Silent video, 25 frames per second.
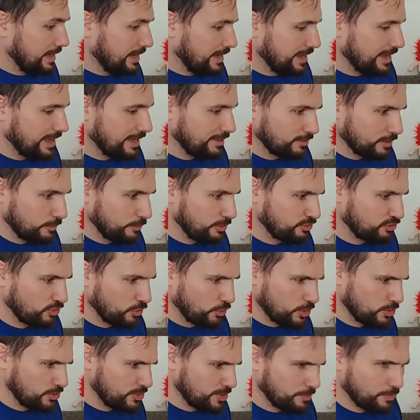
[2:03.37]
Yes, I will show
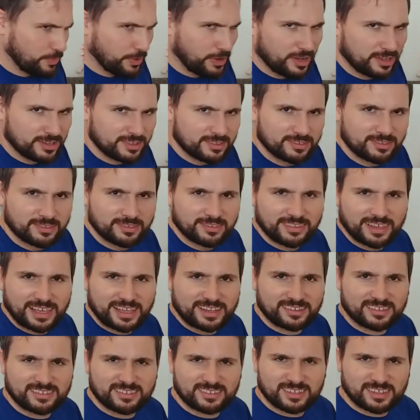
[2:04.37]
you the pots,
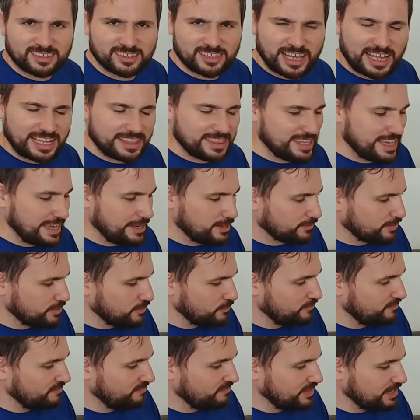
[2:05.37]
and at the end of
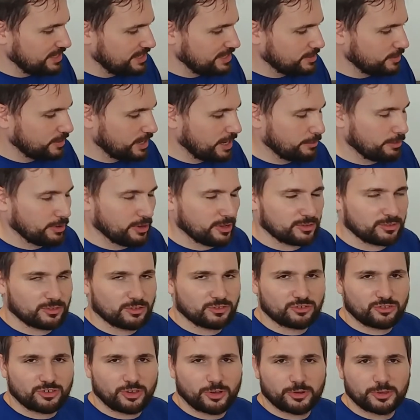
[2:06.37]
the video I will also
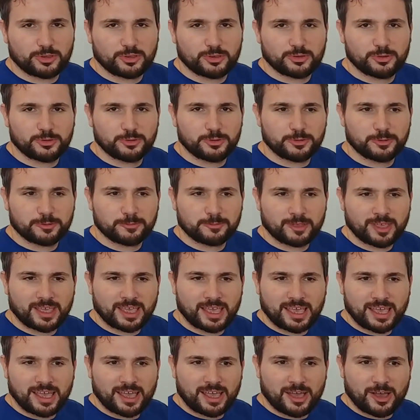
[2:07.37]
show you
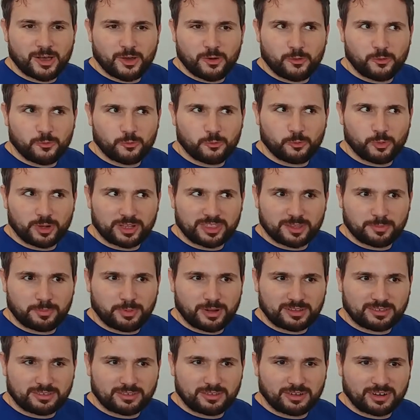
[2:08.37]
what the
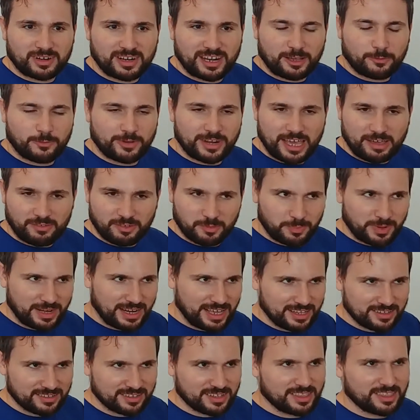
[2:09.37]
pots look like when I have a
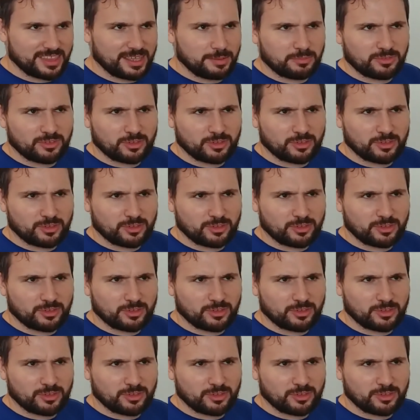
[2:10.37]
plant in them.